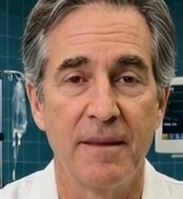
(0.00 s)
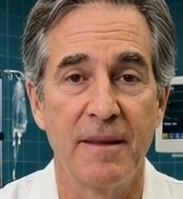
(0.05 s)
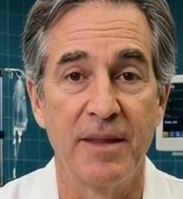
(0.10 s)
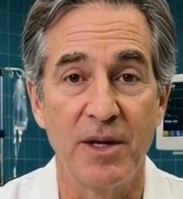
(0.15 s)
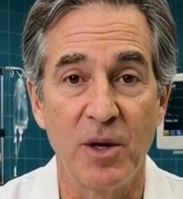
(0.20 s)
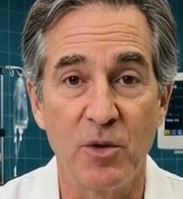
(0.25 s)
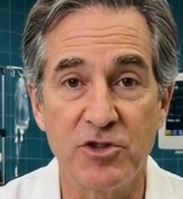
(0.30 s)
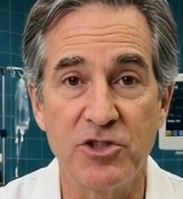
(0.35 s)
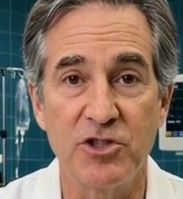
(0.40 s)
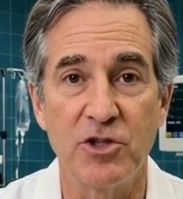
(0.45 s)

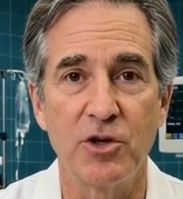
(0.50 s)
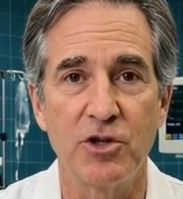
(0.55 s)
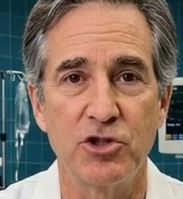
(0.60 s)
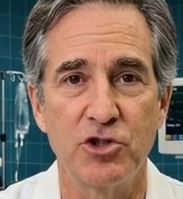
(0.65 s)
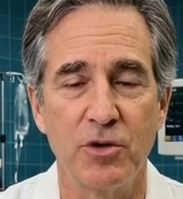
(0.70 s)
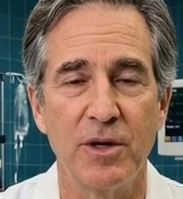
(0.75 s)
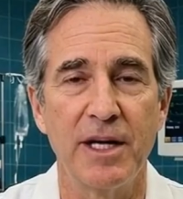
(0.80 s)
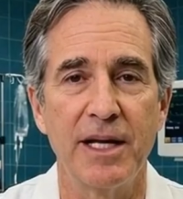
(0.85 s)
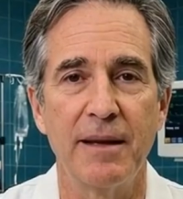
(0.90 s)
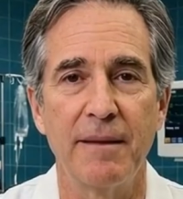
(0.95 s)
No
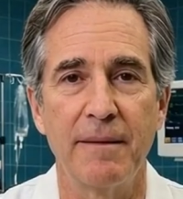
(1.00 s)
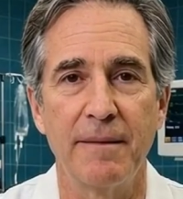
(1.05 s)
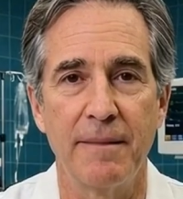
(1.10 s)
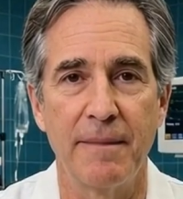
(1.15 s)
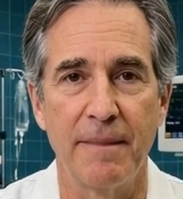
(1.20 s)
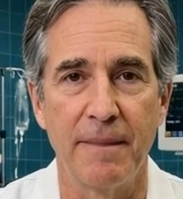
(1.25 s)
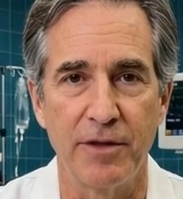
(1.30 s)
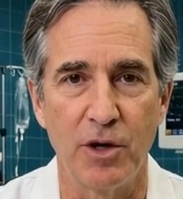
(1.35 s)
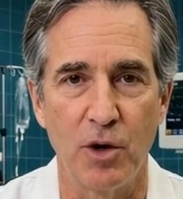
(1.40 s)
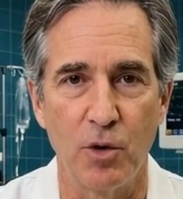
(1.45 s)
surgery,
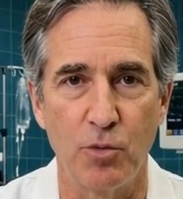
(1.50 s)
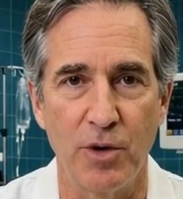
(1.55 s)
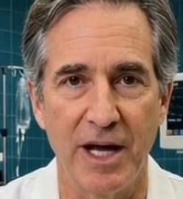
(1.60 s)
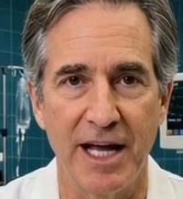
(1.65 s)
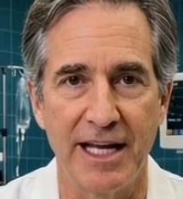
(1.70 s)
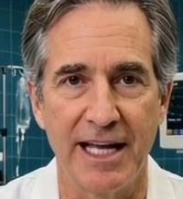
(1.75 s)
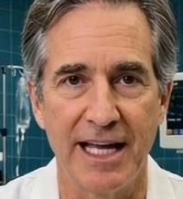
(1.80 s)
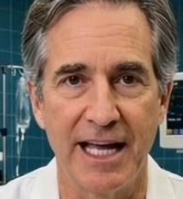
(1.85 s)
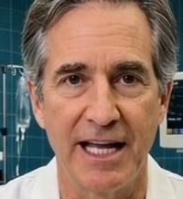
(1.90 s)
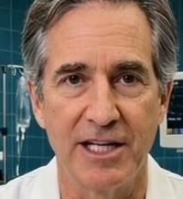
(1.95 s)
no
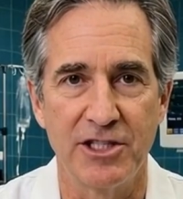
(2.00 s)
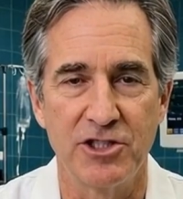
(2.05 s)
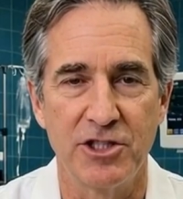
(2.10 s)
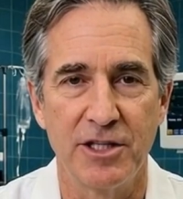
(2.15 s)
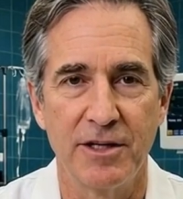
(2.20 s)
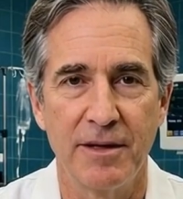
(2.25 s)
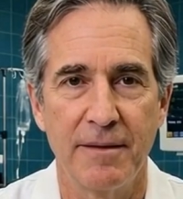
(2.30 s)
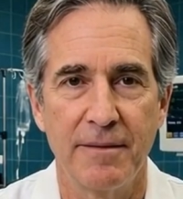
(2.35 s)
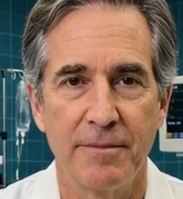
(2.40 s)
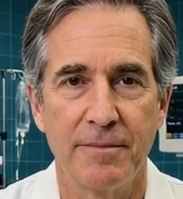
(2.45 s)

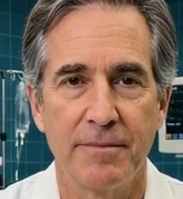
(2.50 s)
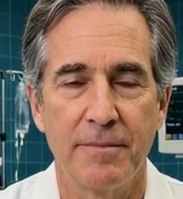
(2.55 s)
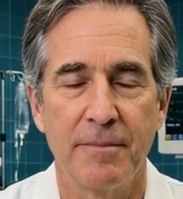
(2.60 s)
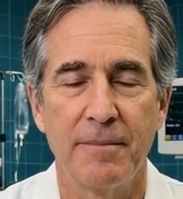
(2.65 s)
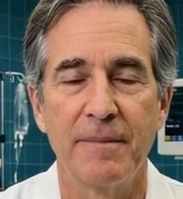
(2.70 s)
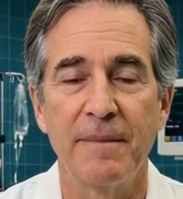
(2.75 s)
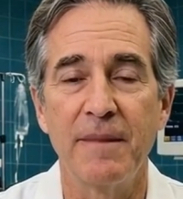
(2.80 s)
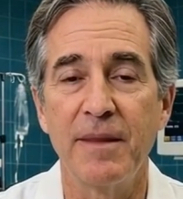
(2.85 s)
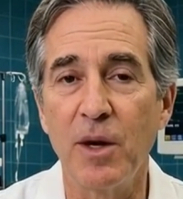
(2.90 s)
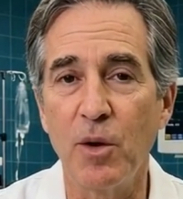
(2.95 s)
radiation,
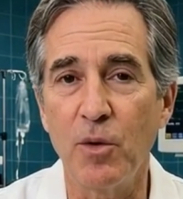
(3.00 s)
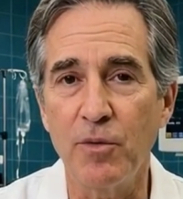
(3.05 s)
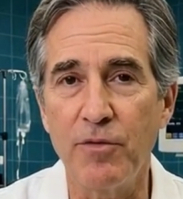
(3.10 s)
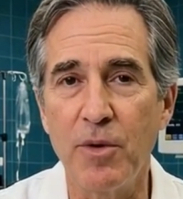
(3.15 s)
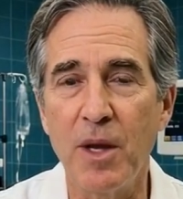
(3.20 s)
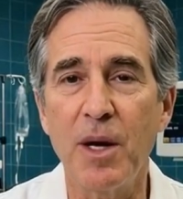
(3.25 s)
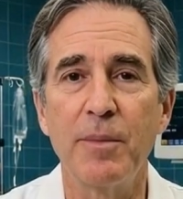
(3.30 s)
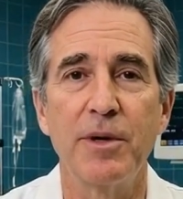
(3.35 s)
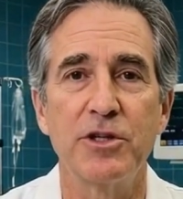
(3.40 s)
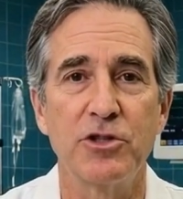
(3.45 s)
no
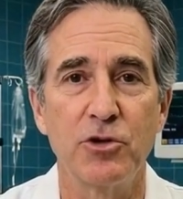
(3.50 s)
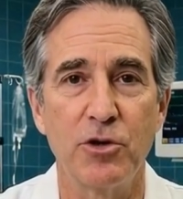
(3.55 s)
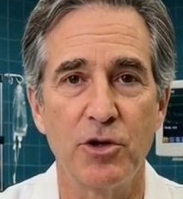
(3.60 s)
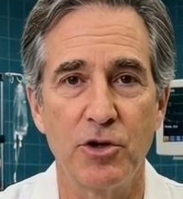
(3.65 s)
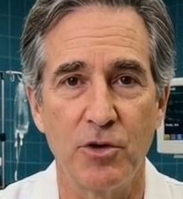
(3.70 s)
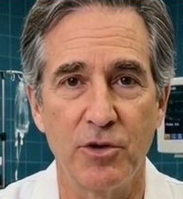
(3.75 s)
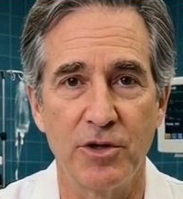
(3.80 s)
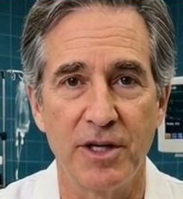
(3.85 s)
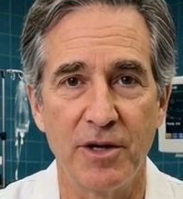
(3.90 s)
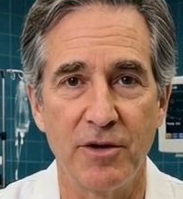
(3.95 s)

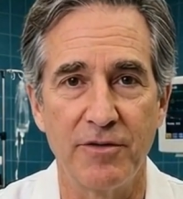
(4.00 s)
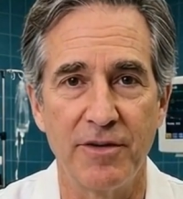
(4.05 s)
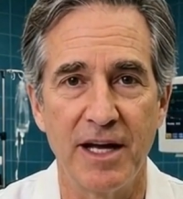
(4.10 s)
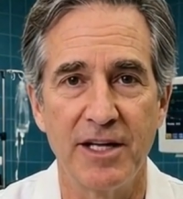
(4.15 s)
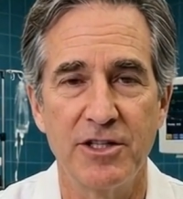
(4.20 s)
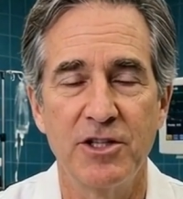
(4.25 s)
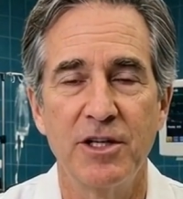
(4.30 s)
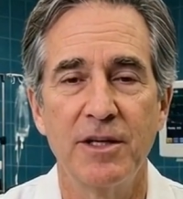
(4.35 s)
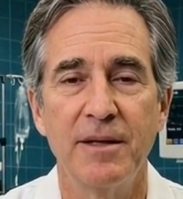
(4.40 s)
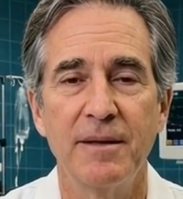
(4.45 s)
pharmaceutical
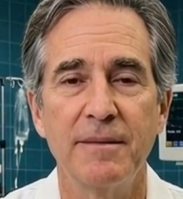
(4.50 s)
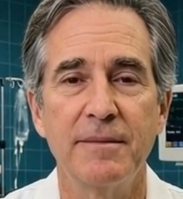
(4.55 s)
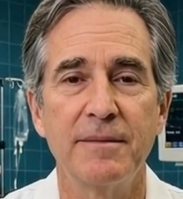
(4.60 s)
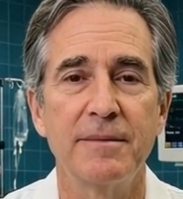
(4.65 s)
intervention.